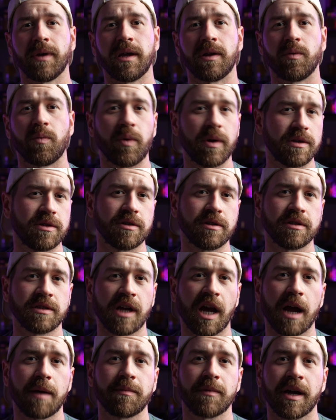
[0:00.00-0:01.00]
and winter
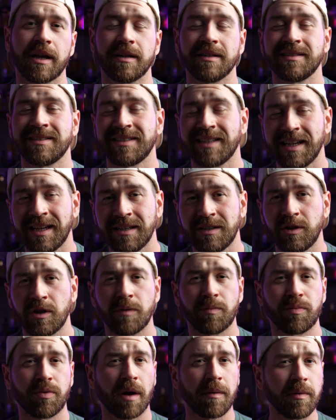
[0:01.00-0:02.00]
time kind of scent. You
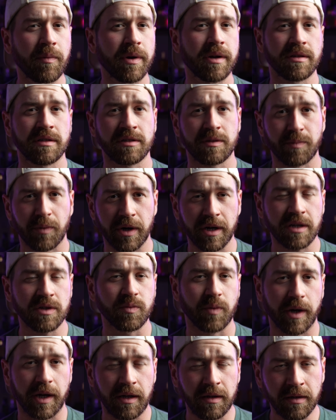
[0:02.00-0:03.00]
could probably wear it in the spring as
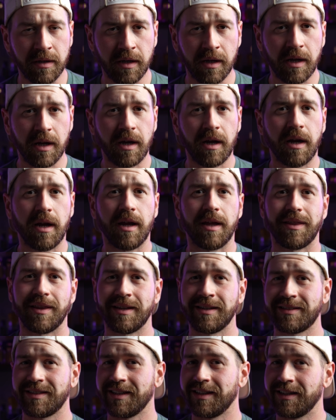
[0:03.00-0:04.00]
well.
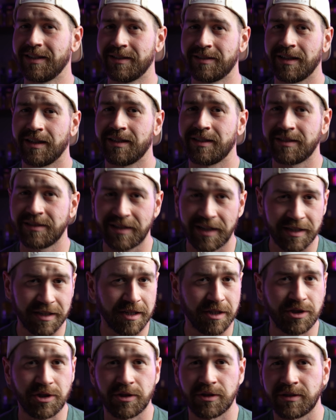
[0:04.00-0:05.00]
This is
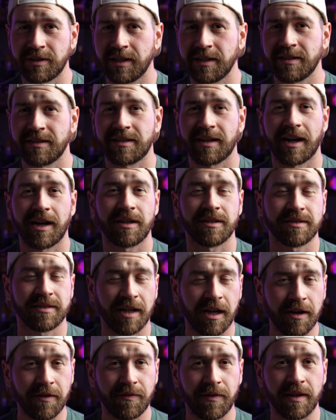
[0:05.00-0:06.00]
signature scent style
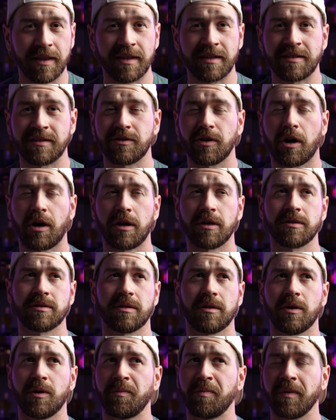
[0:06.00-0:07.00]
stuff, and this is
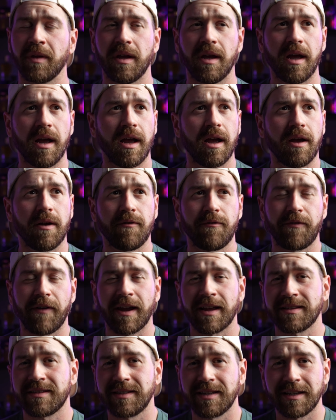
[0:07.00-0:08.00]
also
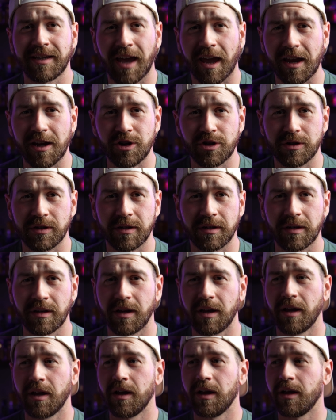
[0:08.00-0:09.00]
fancy occasion,
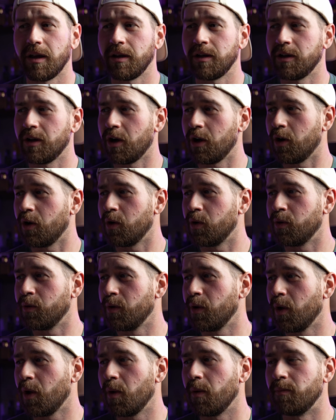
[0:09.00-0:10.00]
you know,
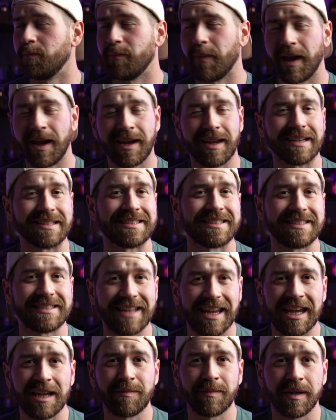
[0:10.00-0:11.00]
make a
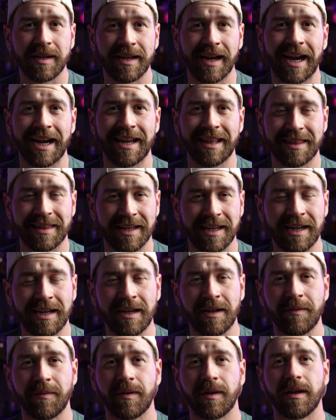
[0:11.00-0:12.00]
statement kind of
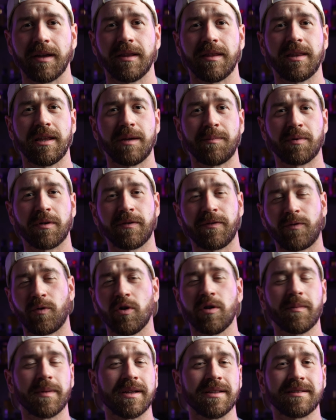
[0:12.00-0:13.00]
thing. The
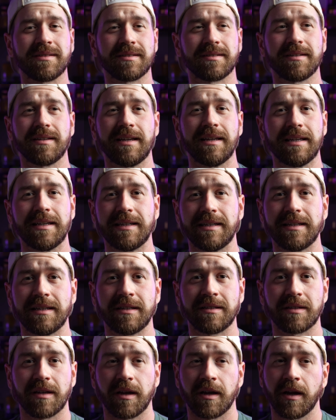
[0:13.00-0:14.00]
performance
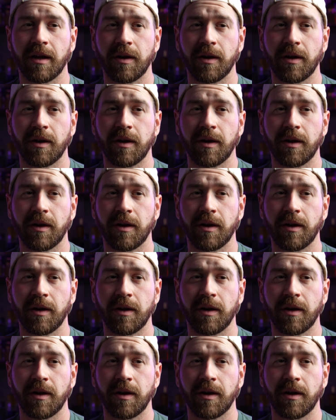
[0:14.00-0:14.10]
is